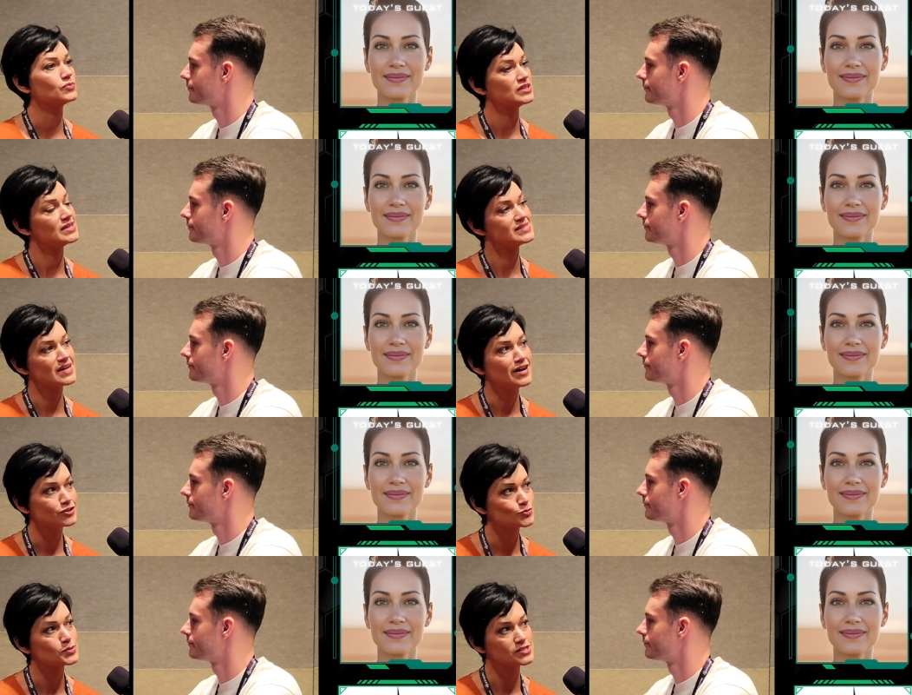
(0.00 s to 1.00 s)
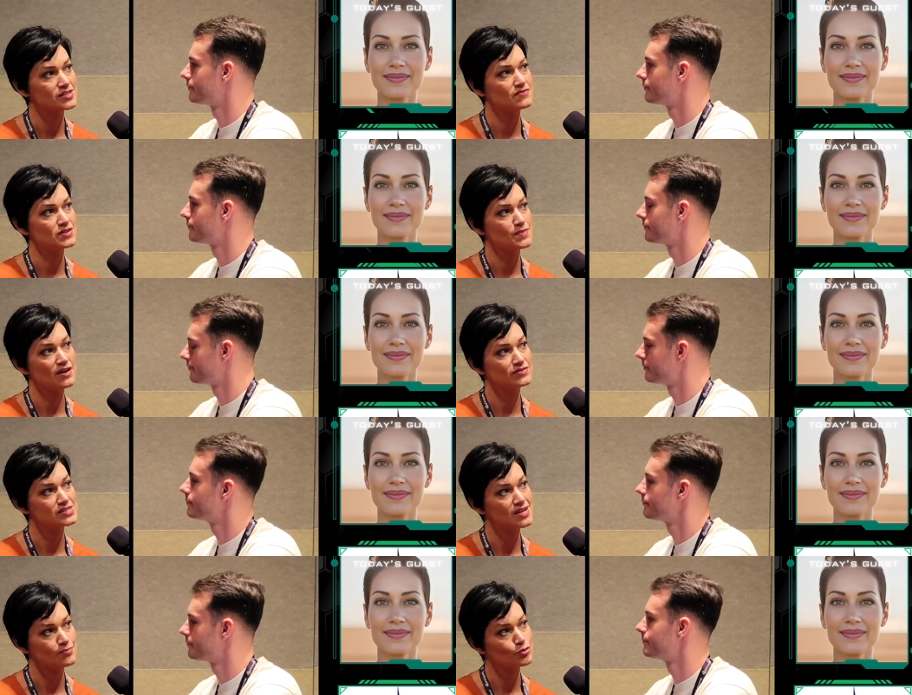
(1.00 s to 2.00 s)
Speaker 1: realized 100% of them have the
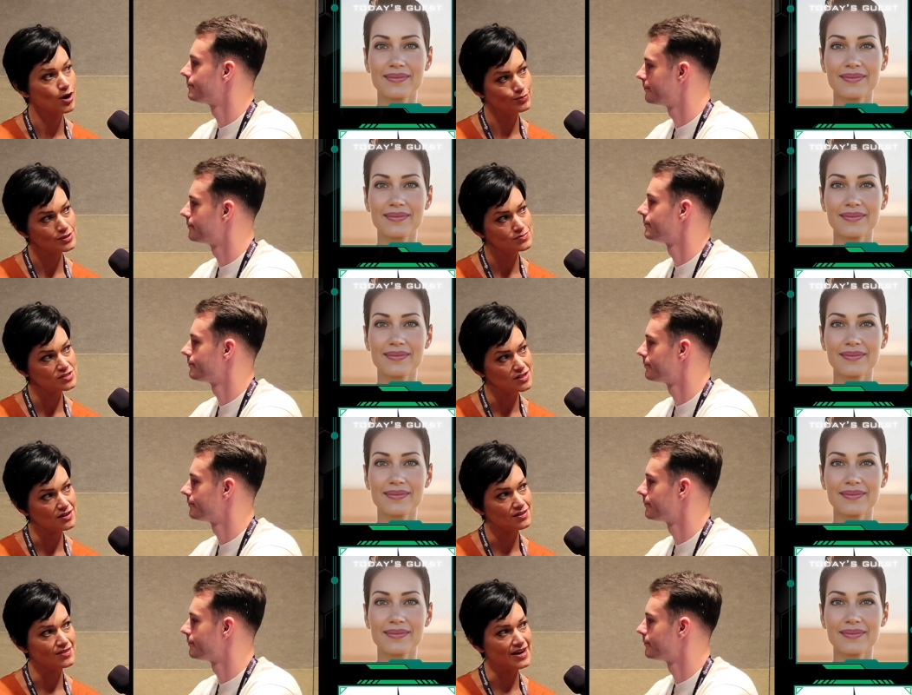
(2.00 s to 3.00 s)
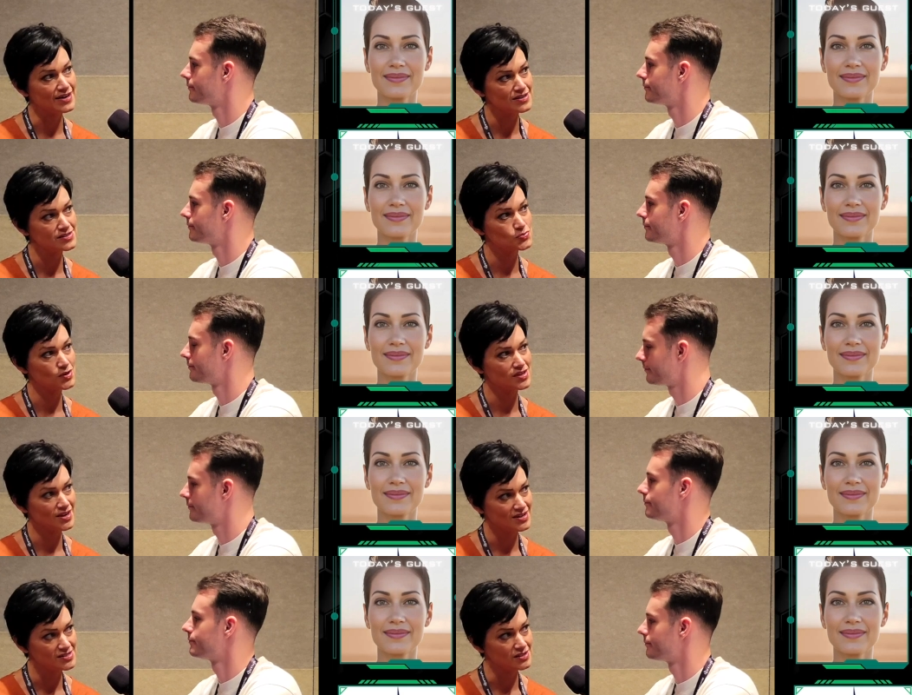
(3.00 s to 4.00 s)
same problems. And that is where the
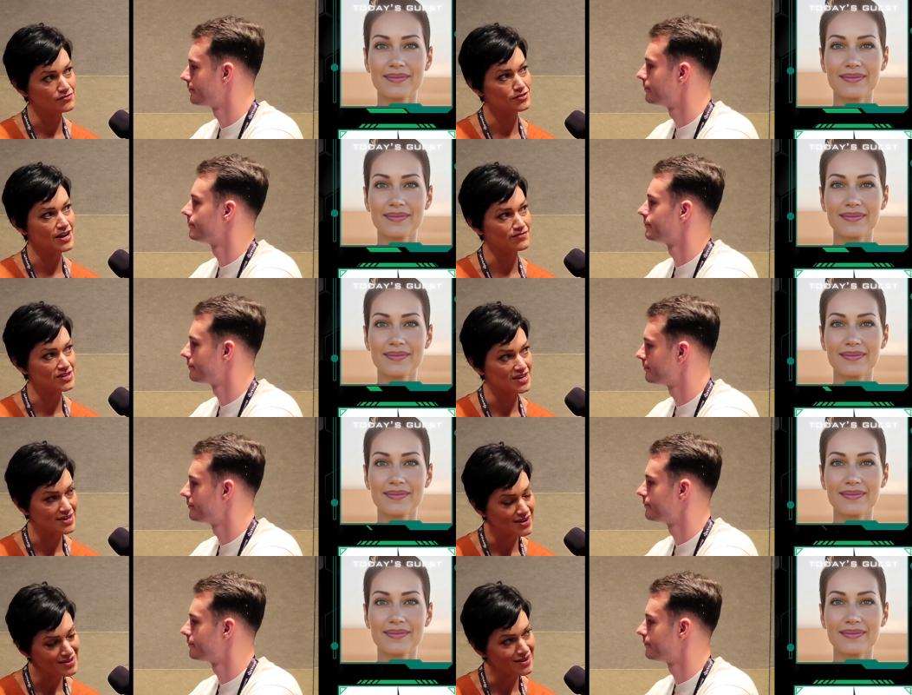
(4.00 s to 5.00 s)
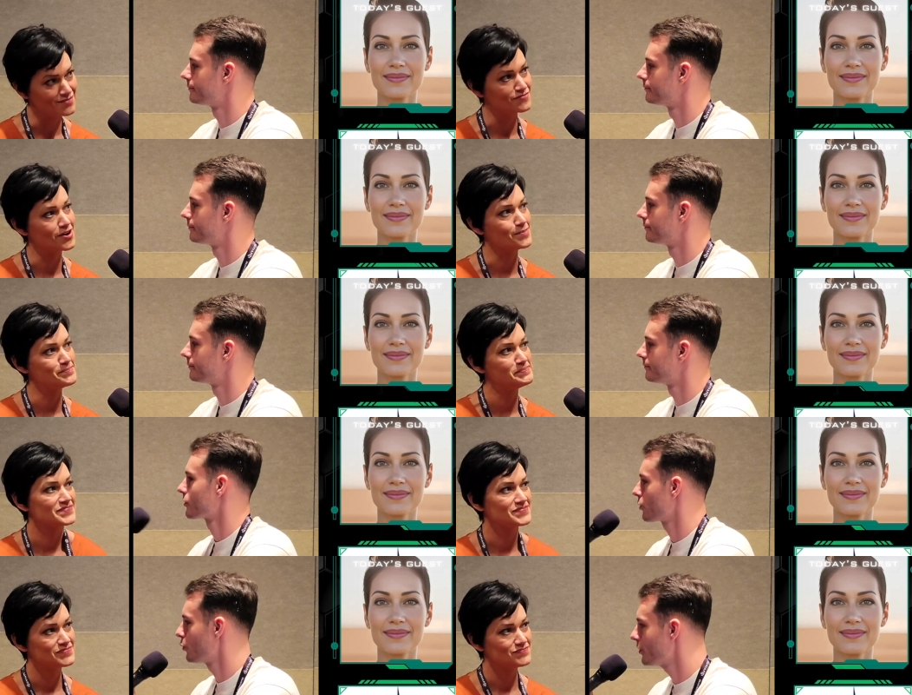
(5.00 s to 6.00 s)
idea for Navi AI came from.
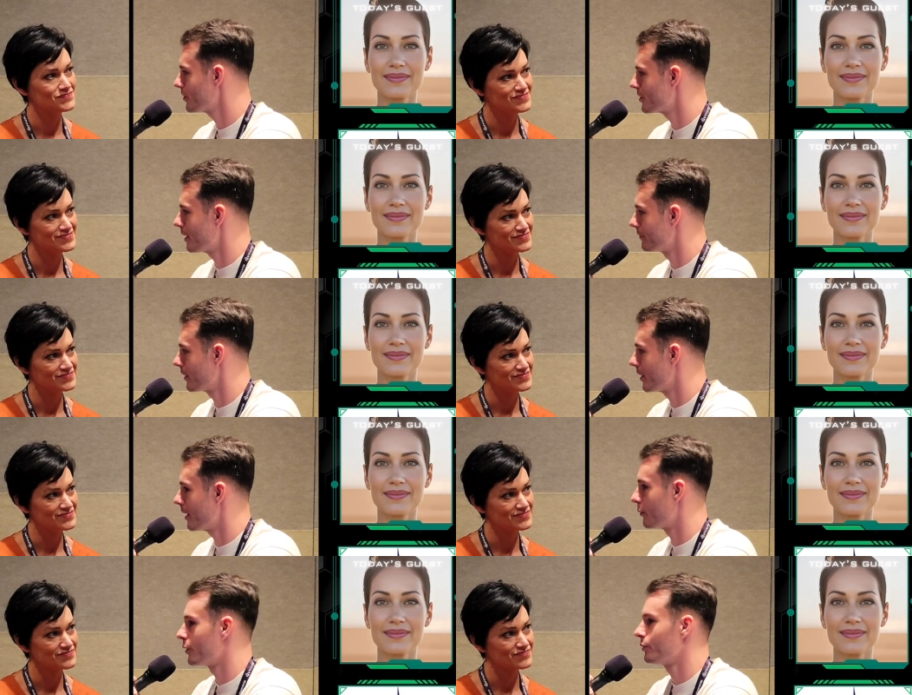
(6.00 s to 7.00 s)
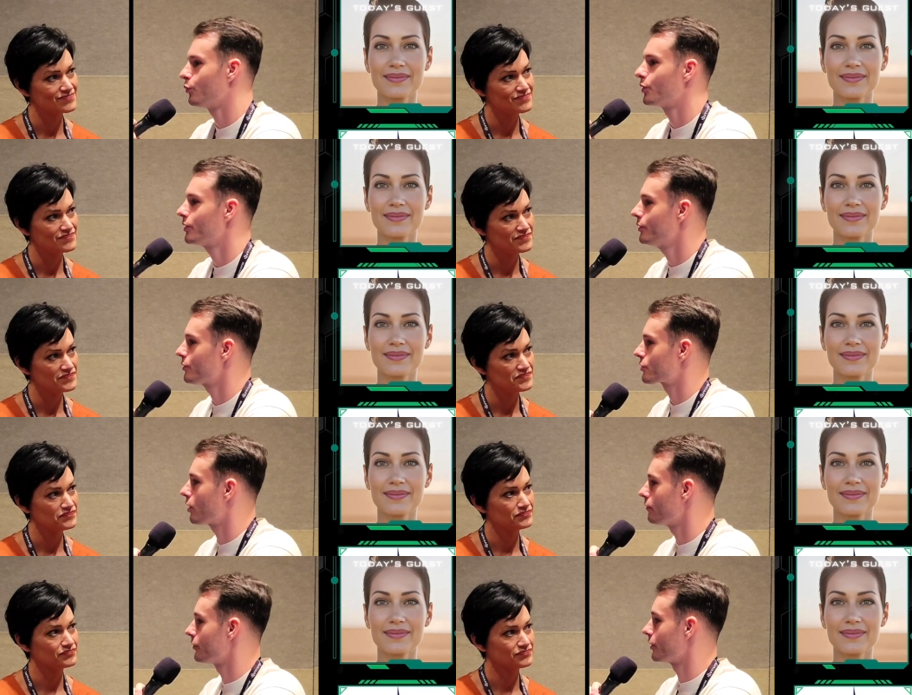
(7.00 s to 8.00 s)
Speaker 2: So, what is Navi AI? What, what are you
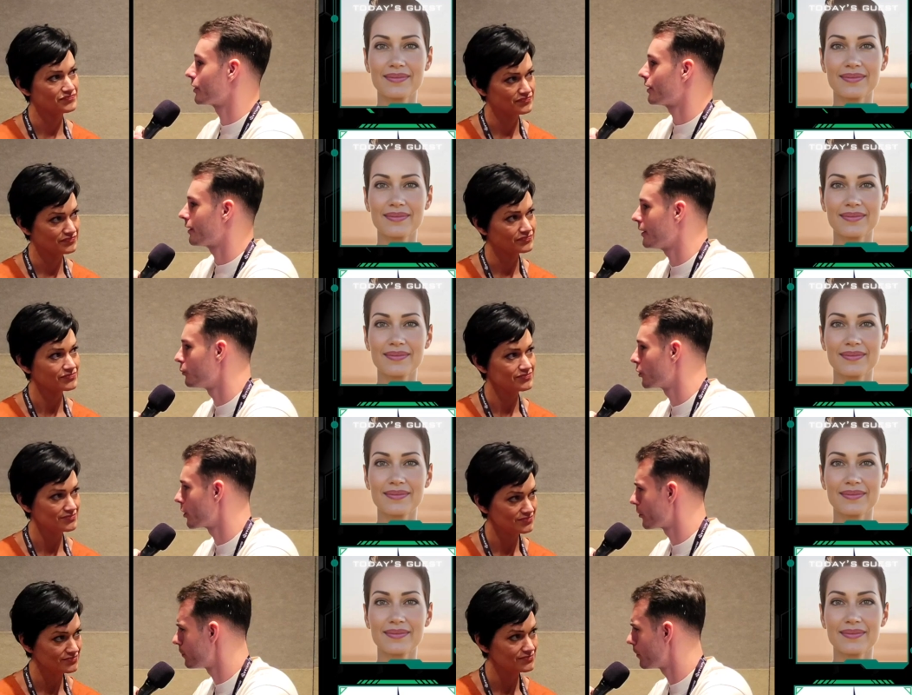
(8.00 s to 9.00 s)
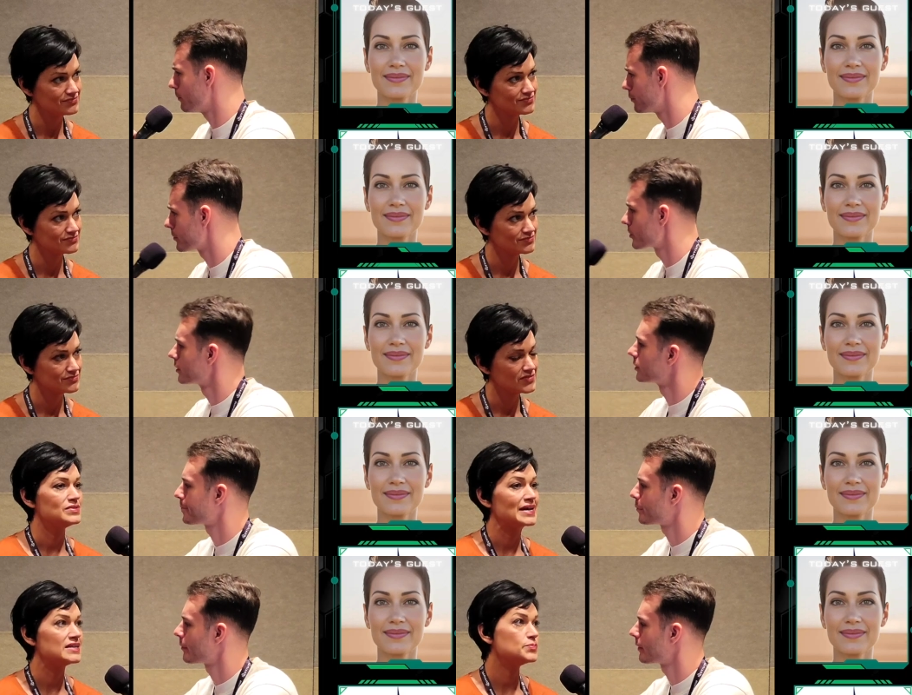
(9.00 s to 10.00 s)
solving and what are their problems?
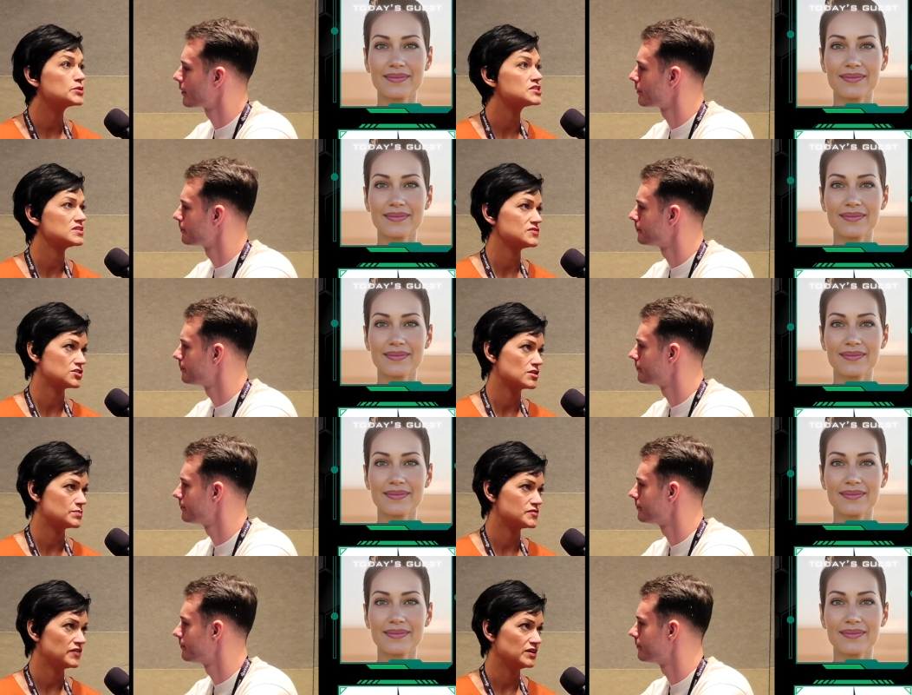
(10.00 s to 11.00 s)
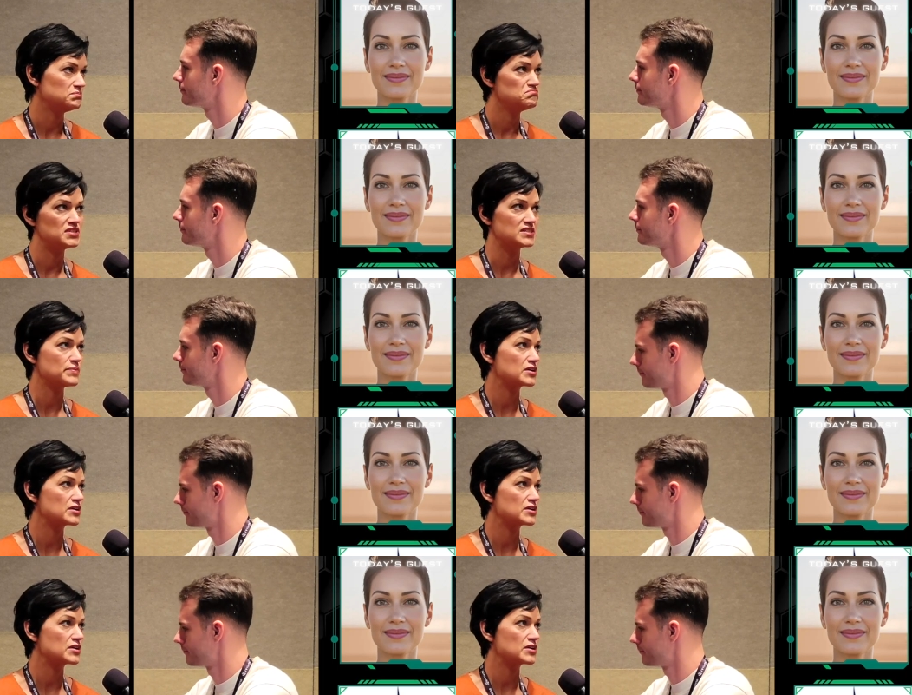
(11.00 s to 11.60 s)
Speaker 1: 90% of startups fail. Doesn't